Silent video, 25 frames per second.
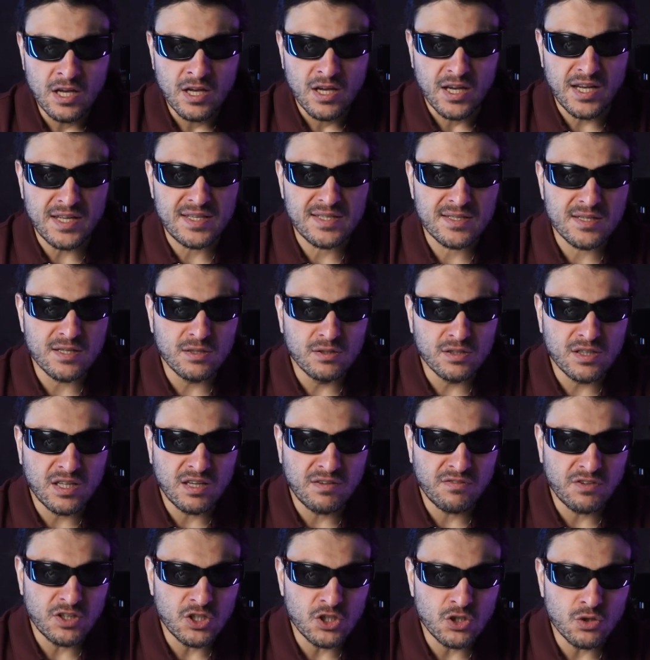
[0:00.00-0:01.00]
it's still
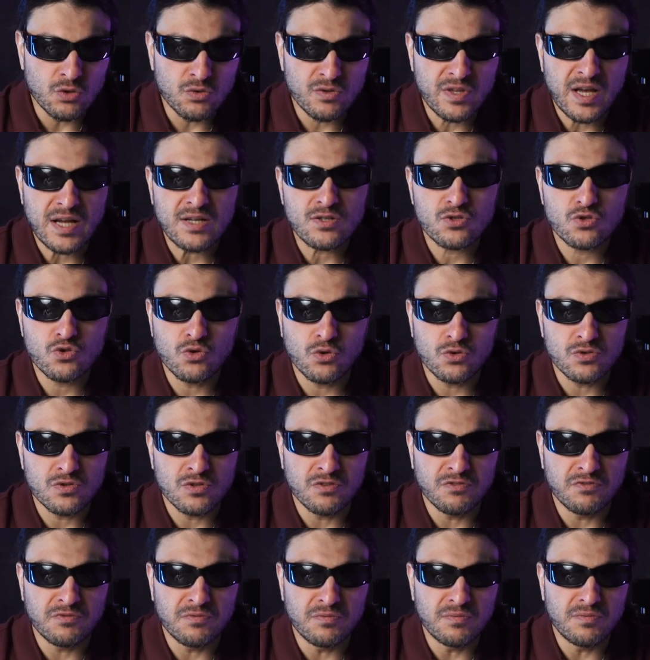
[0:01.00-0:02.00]
giving you that sort
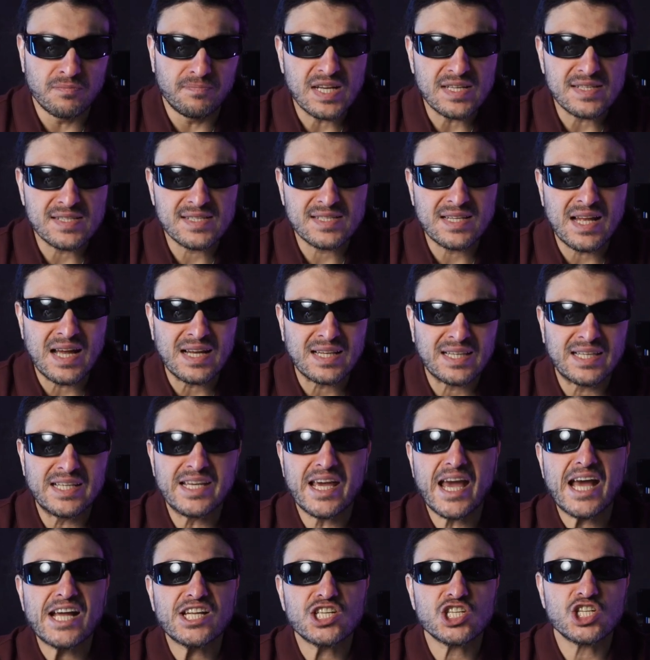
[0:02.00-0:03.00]
of
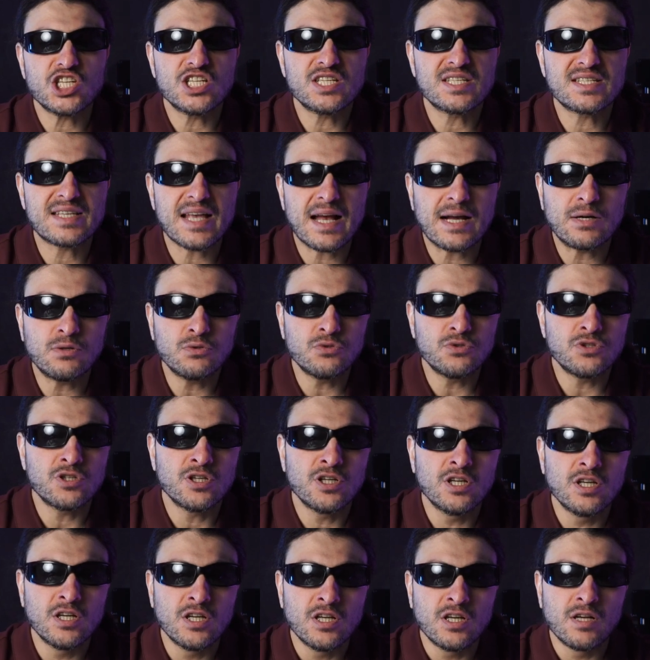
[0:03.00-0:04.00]
slightly etchy sound,
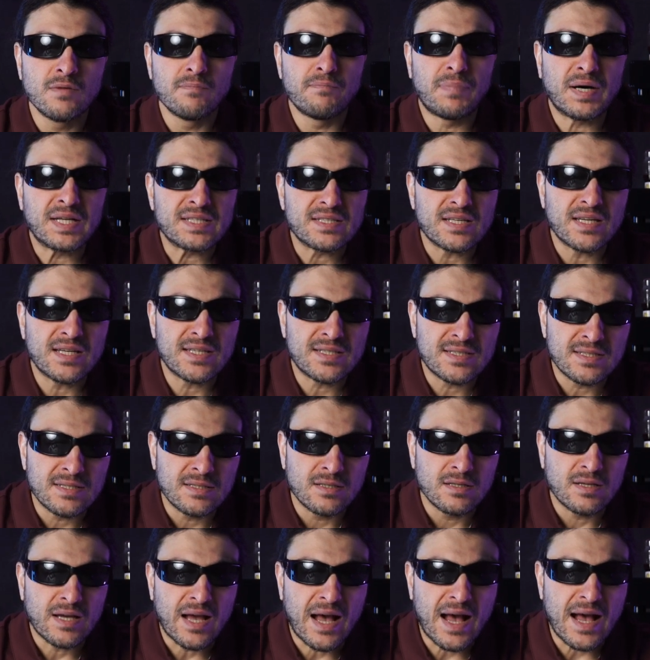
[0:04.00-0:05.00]
but it
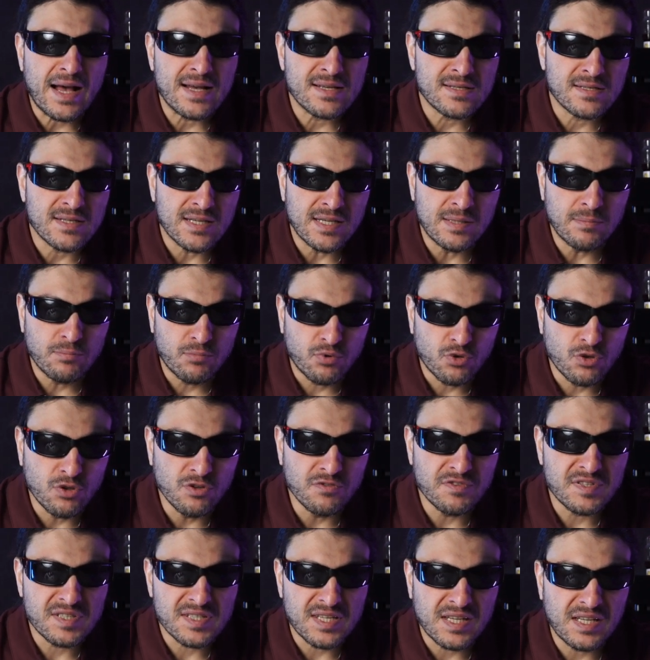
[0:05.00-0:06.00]
has
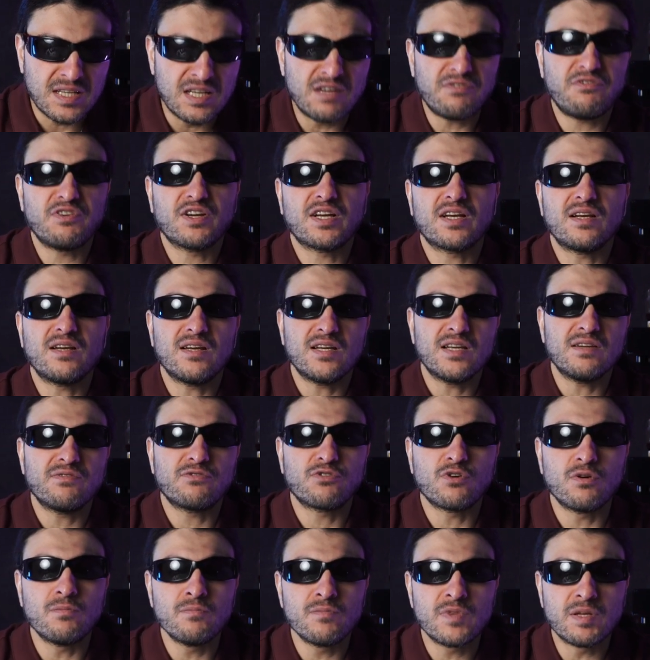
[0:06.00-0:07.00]
improved significantly
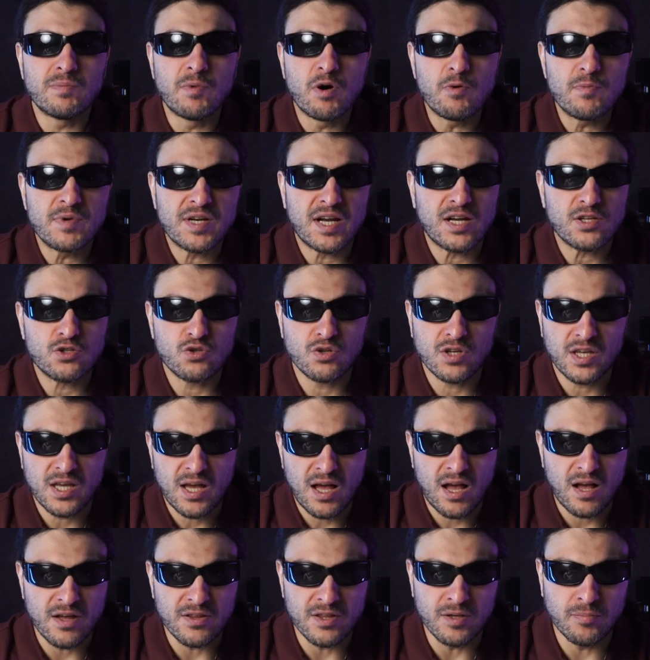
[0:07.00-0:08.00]
from the moment I took it
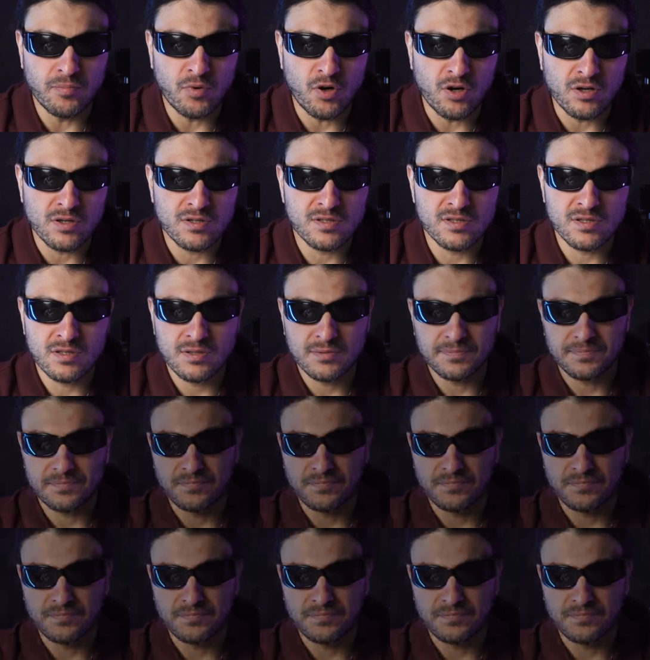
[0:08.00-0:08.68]
out of the box.